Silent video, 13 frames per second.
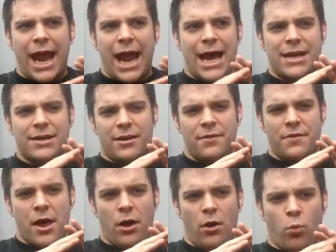and
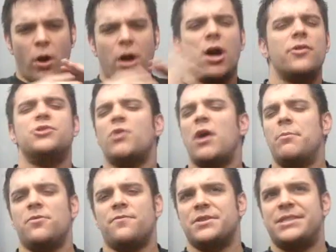they'll work on the
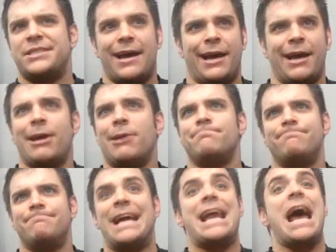treadmill for, say,
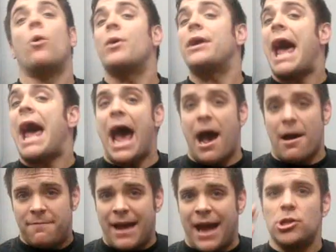an hour and a
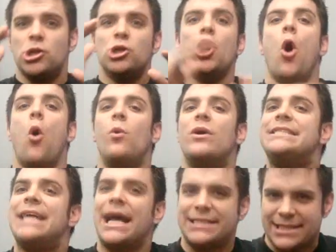half at a low
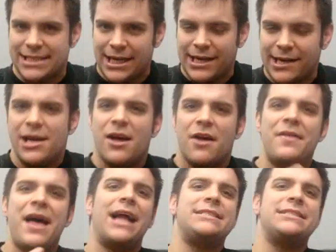intensity.
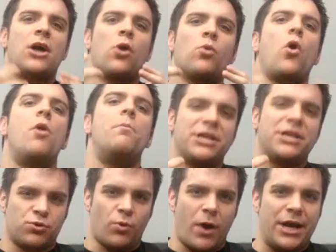That's
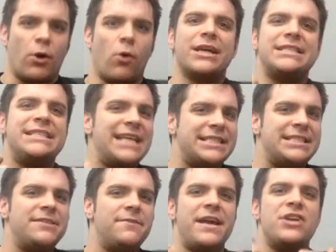aerobic training or
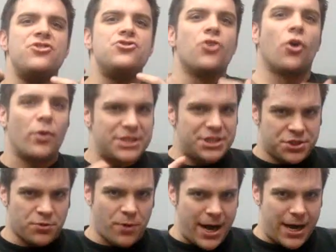excessive
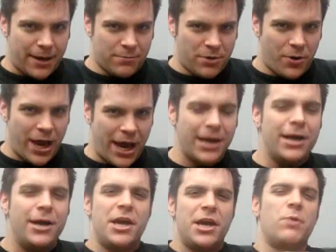endurance training,
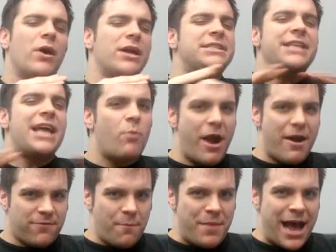okay? You want to stay
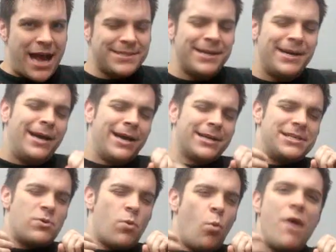away from that.
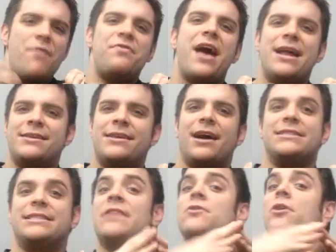Because what that
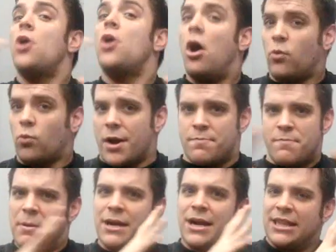does, in the long run,
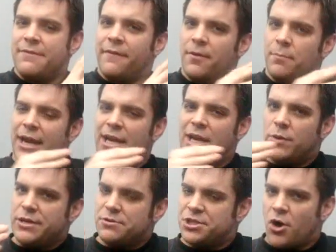maybe not at the very beginning
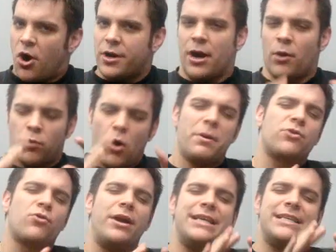when you started,
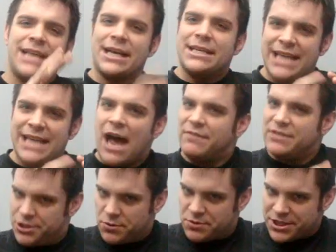aerobic training does have
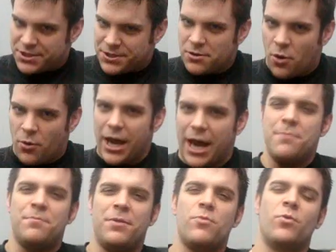its uses,
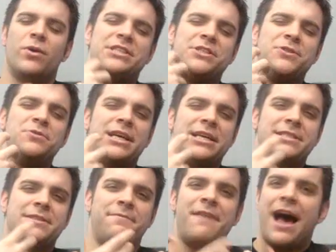okay? But when it's used
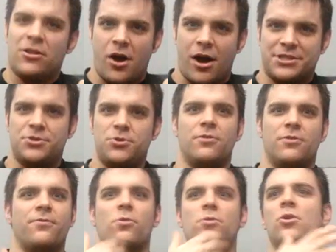as a fat loss
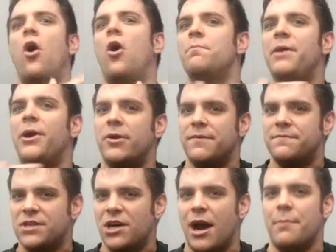tool for a long period
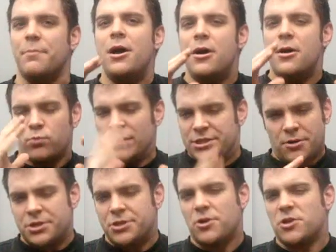of time,
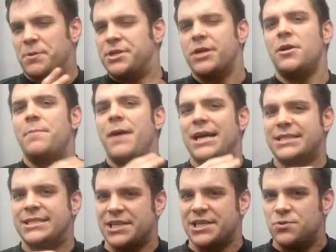research shows, particularly the
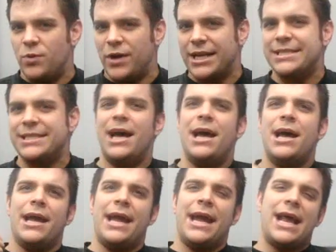past 6 weeks,
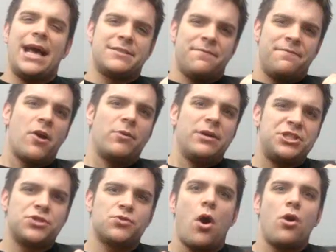it has a very
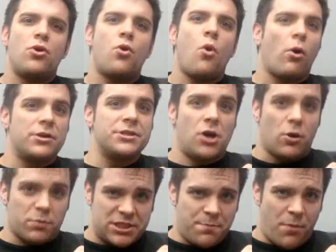strong
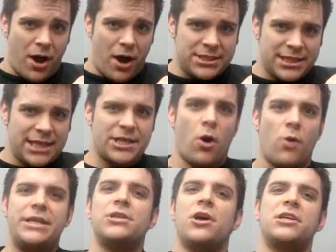cortisol response. And as I
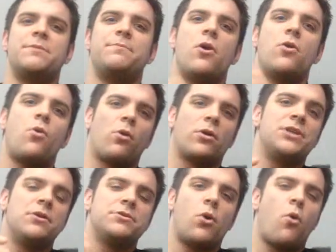already talked about,
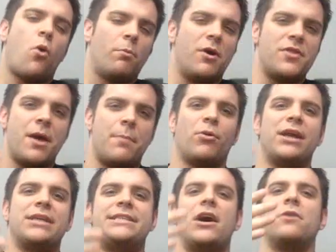cortisol is a hormone that
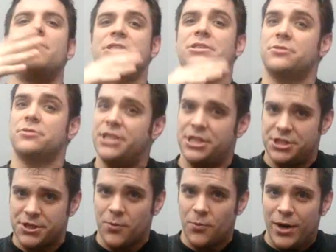breaks down muscle
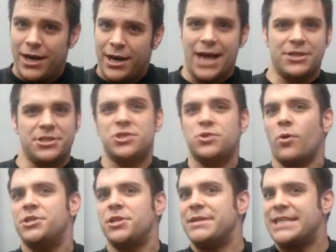tissue and
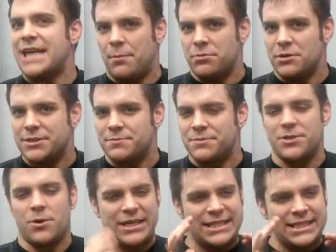destroys your metabolism.
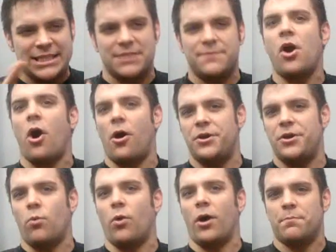So excessive
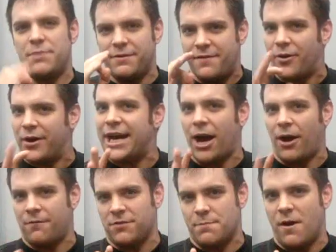cardio work, be very
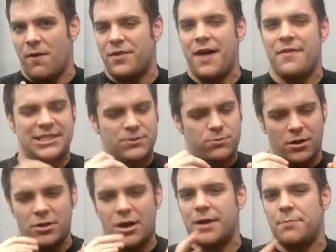careful about that. That's
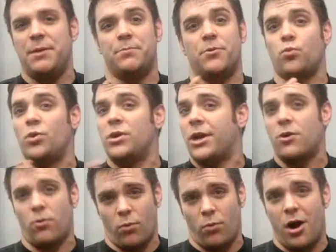where a lot of people really
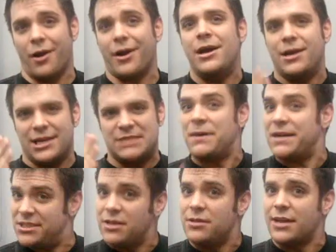go wrong,
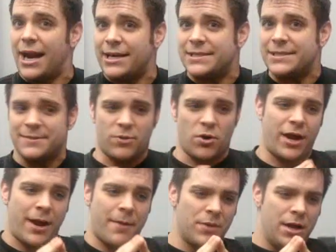especially ladies,
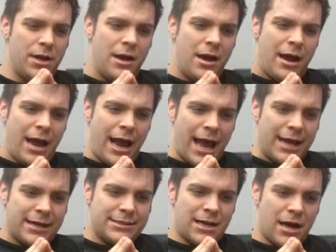okay?
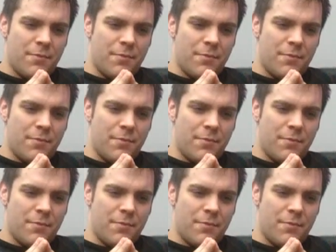And